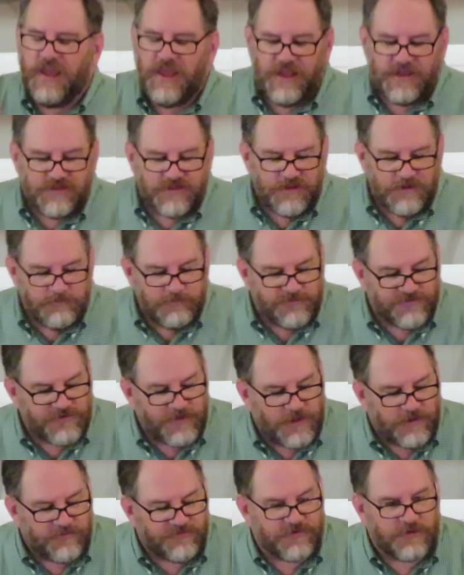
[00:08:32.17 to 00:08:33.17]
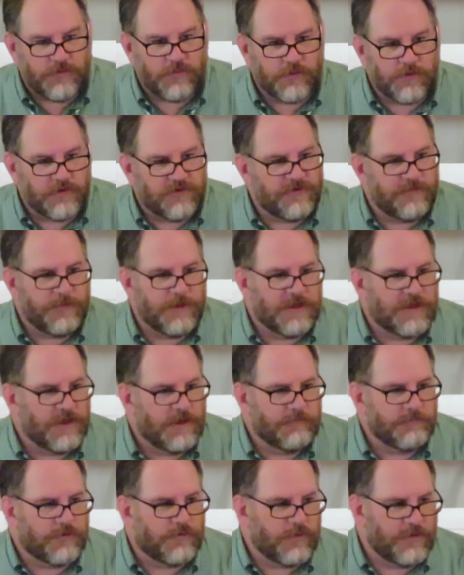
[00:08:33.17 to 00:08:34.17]
hate themselves in order to
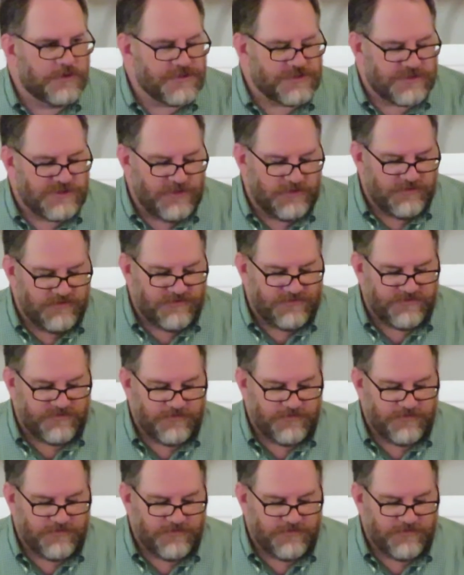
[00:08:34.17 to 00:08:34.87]
become Christians.